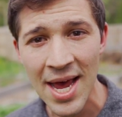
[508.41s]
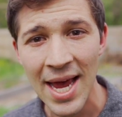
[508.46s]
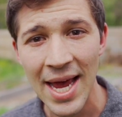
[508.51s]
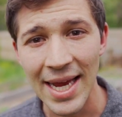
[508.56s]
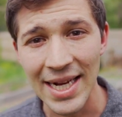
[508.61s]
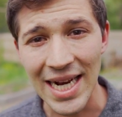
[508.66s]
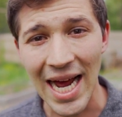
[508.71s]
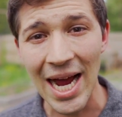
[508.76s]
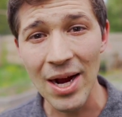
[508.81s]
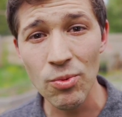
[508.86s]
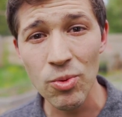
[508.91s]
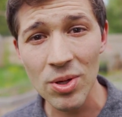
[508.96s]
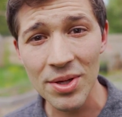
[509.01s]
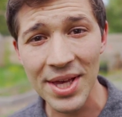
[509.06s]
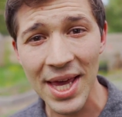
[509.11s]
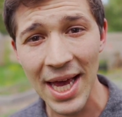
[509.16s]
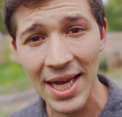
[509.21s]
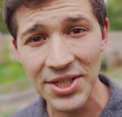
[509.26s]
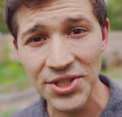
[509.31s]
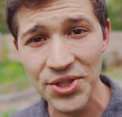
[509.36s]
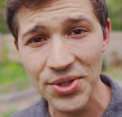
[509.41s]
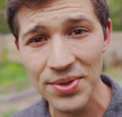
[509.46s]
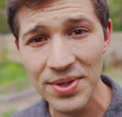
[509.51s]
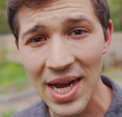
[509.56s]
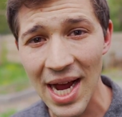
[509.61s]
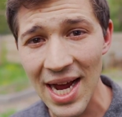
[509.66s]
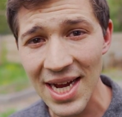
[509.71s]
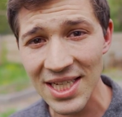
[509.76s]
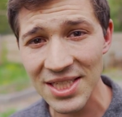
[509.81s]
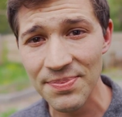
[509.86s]
And I will catch you
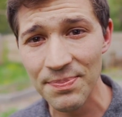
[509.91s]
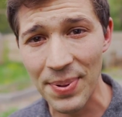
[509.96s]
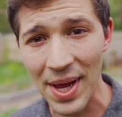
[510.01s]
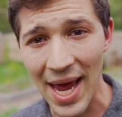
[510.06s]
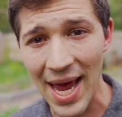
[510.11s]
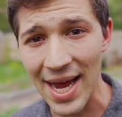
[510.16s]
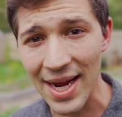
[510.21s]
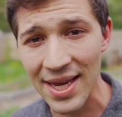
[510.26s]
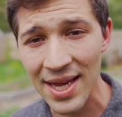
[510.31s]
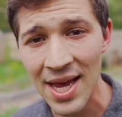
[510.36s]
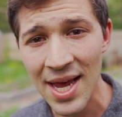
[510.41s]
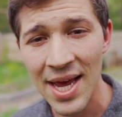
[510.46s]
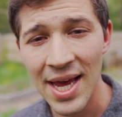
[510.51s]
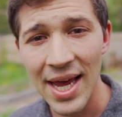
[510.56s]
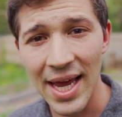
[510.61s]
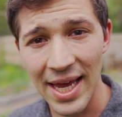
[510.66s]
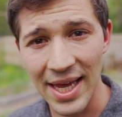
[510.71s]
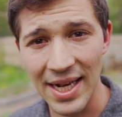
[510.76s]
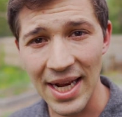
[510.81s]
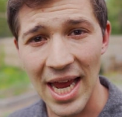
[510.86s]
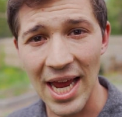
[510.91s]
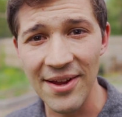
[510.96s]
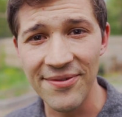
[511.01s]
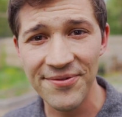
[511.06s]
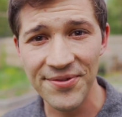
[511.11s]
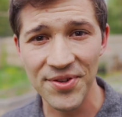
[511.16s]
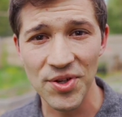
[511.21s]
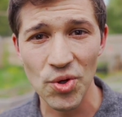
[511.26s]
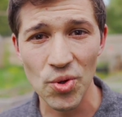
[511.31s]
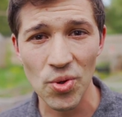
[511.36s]
guys back in a
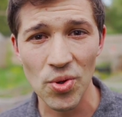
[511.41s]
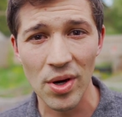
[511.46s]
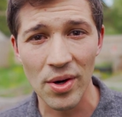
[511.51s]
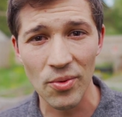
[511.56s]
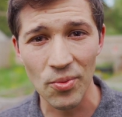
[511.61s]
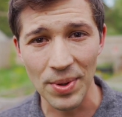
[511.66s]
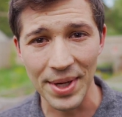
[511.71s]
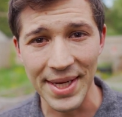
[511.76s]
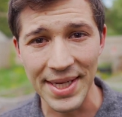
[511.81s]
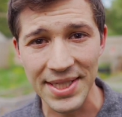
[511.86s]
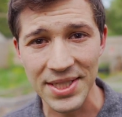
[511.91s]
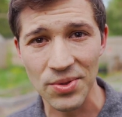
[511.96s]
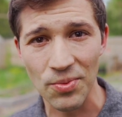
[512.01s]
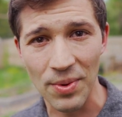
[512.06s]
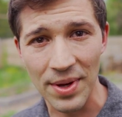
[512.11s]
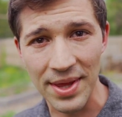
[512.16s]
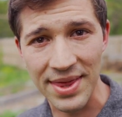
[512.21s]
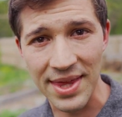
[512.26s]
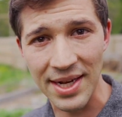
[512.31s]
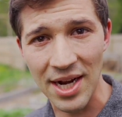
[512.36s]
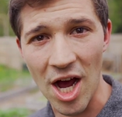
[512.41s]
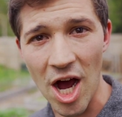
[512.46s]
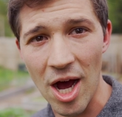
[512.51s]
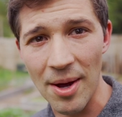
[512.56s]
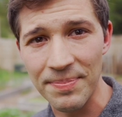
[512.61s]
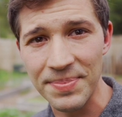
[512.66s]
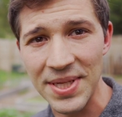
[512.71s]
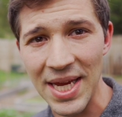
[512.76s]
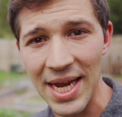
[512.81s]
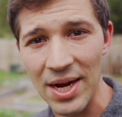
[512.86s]
few weeks with an
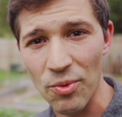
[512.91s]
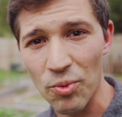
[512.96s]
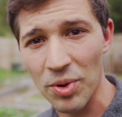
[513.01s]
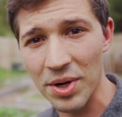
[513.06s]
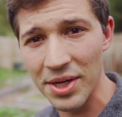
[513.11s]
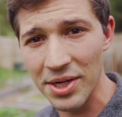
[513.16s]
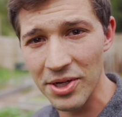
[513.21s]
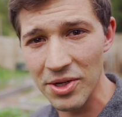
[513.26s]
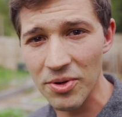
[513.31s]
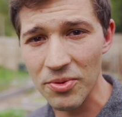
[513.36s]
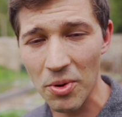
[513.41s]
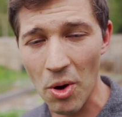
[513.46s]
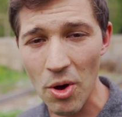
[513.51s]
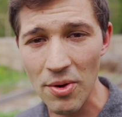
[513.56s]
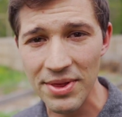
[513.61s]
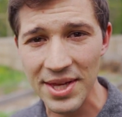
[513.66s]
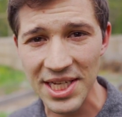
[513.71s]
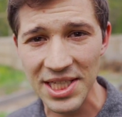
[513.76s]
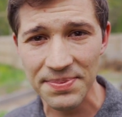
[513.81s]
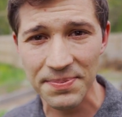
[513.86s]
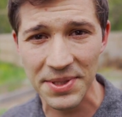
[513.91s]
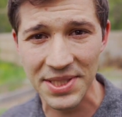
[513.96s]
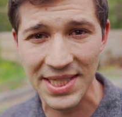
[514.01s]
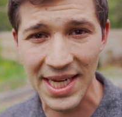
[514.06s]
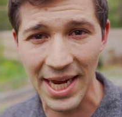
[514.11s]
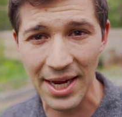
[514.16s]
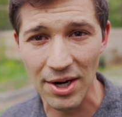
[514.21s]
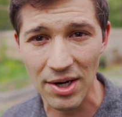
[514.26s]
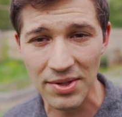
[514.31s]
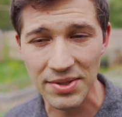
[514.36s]
update. We're gonna grow these
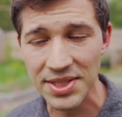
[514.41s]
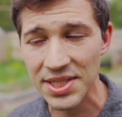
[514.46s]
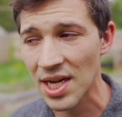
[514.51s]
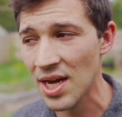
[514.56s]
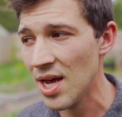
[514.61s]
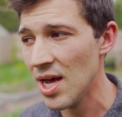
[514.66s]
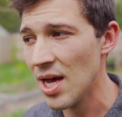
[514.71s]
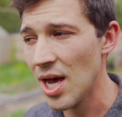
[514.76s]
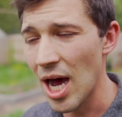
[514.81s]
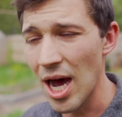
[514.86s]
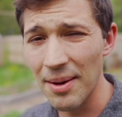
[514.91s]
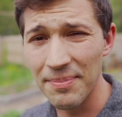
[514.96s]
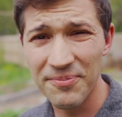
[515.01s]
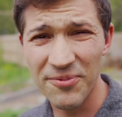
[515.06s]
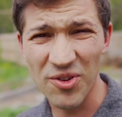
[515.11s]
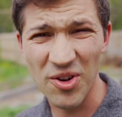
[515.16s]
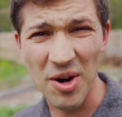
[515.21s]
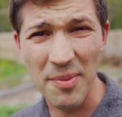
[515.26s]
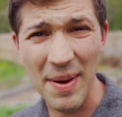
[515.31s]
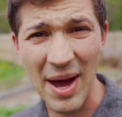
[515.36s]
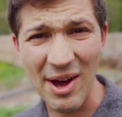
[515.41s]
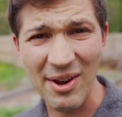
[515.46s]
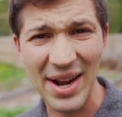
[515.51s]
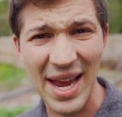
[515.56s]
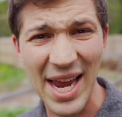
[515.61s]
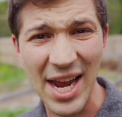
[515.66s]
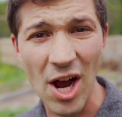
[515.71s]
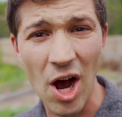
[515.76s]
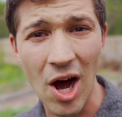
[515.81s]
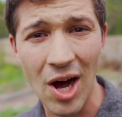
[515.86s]
potatoes up for about
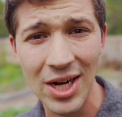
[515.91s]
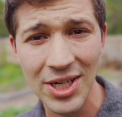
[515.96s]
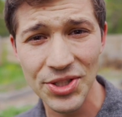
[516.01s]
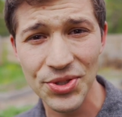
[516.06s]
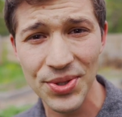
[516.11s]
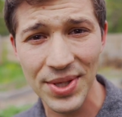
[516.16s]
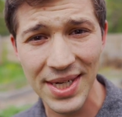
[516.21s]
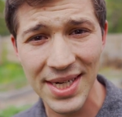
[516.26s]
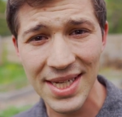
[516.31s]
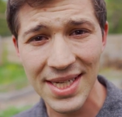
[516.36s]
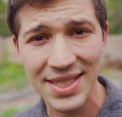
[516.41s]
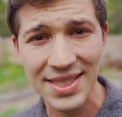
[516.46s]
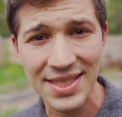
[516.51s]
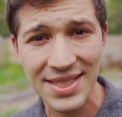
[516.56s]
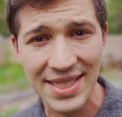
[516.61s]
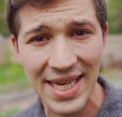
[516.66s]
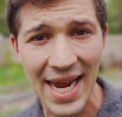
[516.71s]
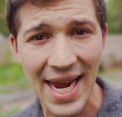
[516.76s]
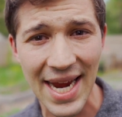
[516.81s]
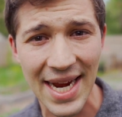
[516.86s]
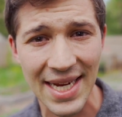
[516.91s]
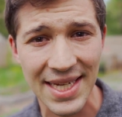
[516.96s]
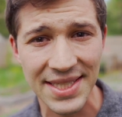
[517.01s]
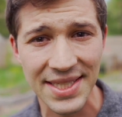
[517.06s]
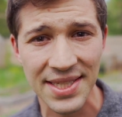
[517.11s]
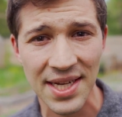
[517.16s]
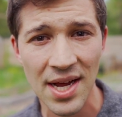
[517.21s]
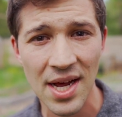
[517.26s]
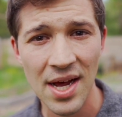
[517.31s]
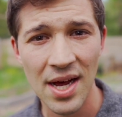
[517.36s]
a hundred
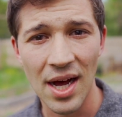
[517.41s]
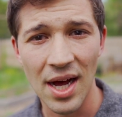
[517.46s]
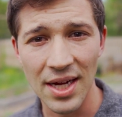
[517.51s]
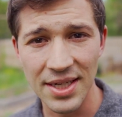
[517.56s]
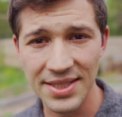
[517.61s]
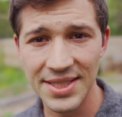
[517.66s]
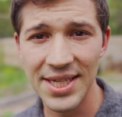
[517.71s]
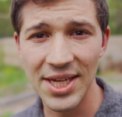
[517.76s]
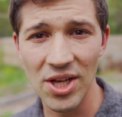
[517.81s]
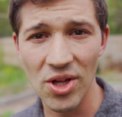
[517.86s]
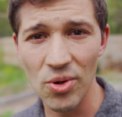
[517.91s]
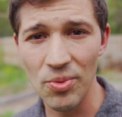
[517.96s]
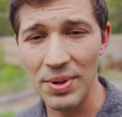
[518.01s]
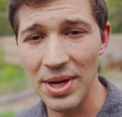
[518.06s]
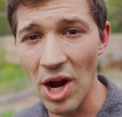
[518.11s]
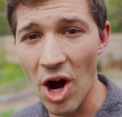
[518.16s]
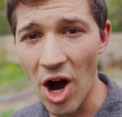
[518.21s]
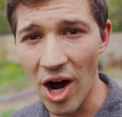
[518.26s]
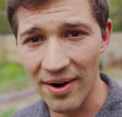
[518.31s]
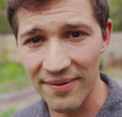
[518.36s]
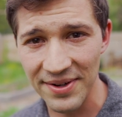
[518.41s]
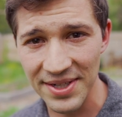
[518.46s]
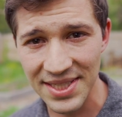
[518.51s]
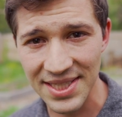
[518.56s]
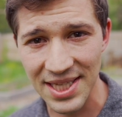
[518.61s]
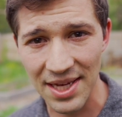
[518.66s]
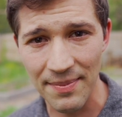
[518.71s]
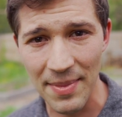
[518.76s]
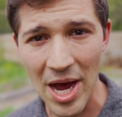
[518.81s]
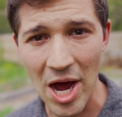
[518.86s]
days until we
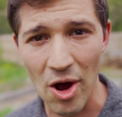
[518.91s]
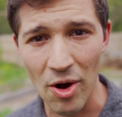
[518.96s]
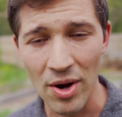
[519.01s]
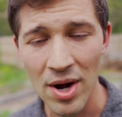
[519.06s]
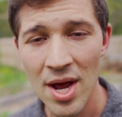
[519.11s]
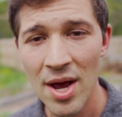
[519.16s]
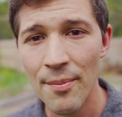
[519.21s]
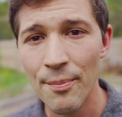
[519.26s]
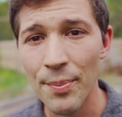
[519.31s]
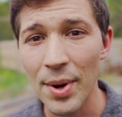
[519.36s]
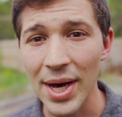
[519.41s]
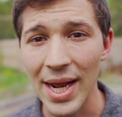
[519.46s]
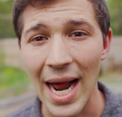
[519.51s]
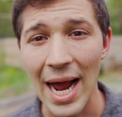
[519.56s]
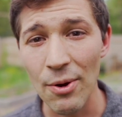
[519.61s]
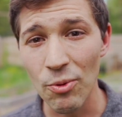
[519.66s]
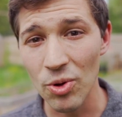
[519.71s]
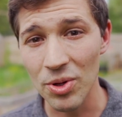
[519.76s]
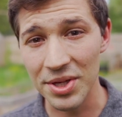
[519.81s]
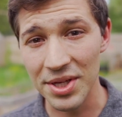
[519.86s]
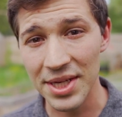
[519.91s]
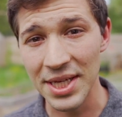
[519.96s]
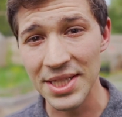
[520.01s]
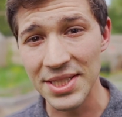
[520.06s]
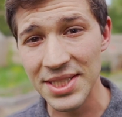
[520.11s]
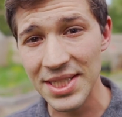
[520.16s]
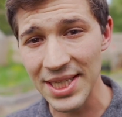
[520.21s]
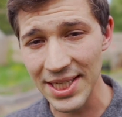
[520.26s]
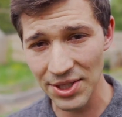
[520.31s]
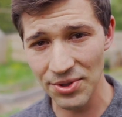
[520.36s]
harvest them out. But I will
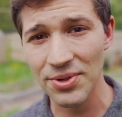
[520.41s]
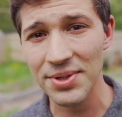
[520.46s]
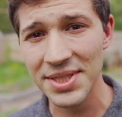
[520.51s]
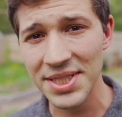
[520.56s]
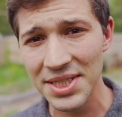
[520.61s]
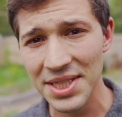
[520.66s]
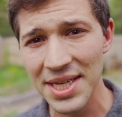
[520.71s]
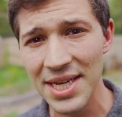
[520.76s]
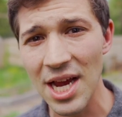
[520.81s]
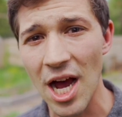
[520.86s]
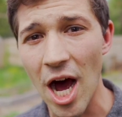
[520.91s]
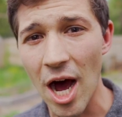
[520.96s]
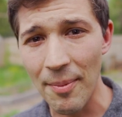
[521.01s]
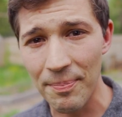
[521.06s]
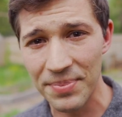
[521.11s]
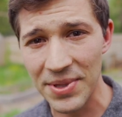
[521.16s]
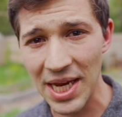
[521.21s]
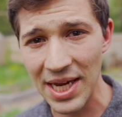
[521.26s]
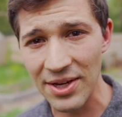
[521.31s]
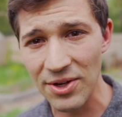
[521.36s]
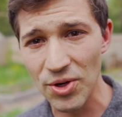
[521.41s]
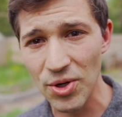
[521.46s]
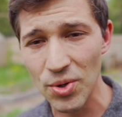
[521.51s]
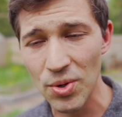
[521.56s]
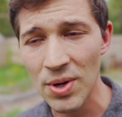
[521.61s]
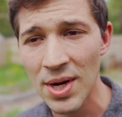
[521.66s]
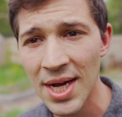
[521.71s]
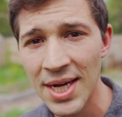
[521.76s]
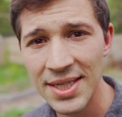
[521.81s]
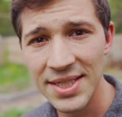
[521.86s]
continuously update
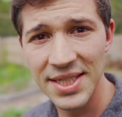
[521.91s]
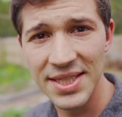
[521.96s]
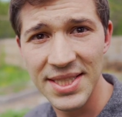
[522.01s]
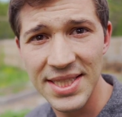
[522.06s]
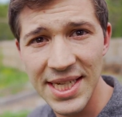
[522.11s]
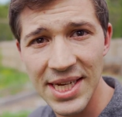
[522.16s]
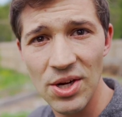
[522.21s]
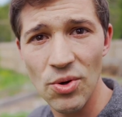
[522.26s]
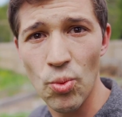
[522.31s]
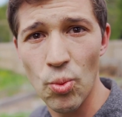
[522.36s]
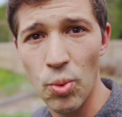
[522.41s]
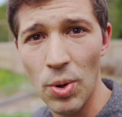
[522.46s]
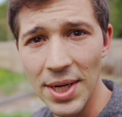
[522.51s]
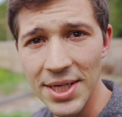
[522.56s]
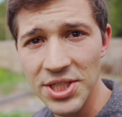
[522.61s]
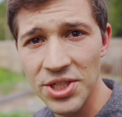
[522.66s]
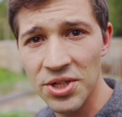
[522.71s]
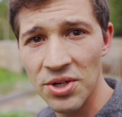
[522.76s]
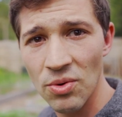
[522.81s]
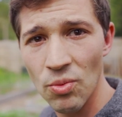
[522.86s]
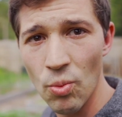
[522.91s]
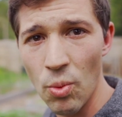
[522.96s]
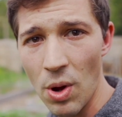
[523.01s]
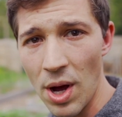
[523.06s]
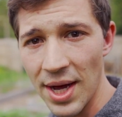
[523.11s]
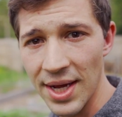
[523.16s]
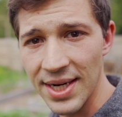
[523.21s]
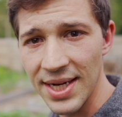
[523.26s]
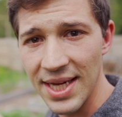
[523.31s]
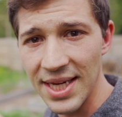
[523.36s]
you to see which
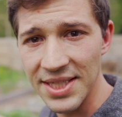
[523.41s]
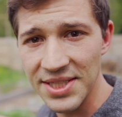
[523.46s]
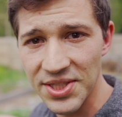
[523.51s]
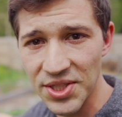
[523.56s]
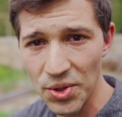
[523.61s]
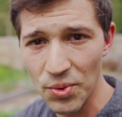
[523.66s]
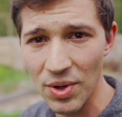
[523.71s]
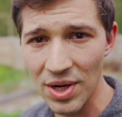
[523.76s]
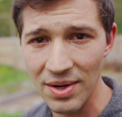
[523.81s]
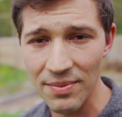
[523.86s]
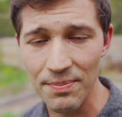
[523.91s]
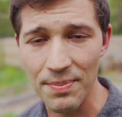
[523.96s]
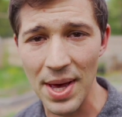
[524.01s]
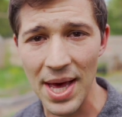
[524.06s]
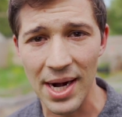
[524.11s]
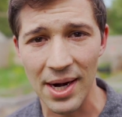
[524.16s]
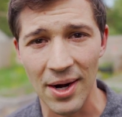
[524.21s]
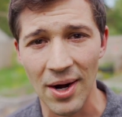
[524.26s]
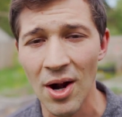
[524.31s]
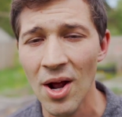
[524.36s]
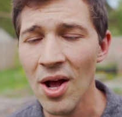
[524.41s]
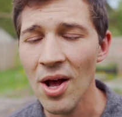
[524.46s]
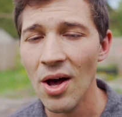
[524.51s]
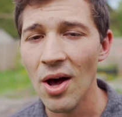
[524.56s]
one is doing better.